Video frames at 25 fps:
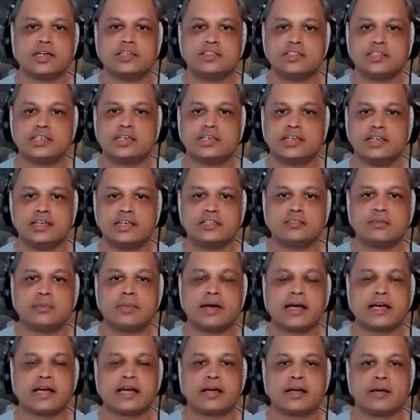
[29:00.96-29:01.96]
Z, and here's a
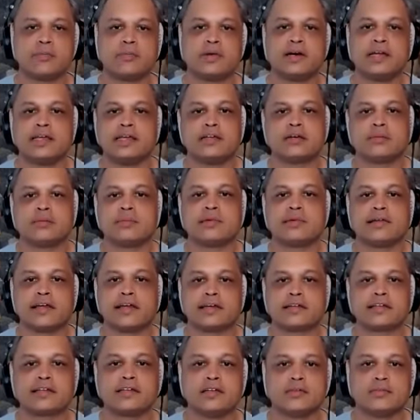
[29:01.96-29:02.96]
bag of money. And I'll be like,
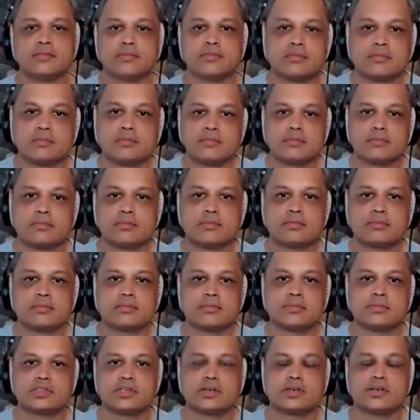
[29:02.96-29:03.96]
no,
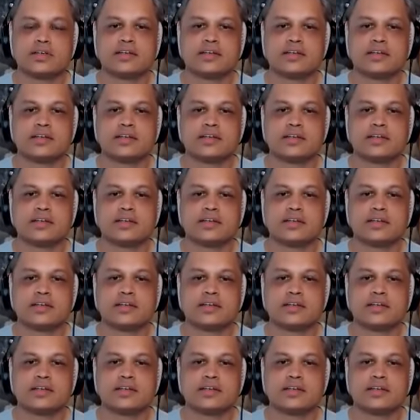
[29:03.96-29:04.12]
sorry.